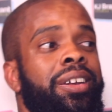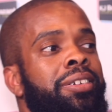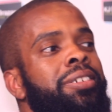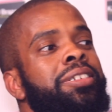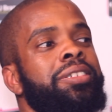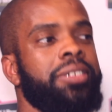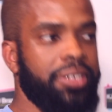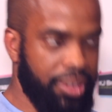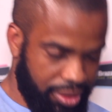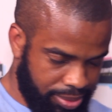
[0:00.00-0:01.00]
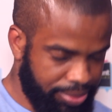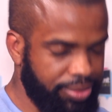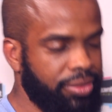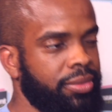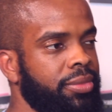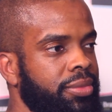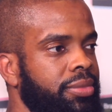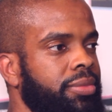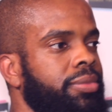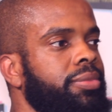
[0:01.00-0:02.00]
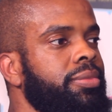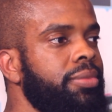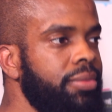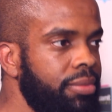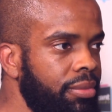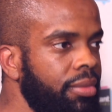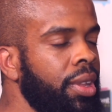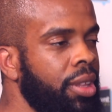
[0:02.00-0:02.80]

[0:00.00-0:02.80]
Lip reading: and not being in sense of pursuit of an end goal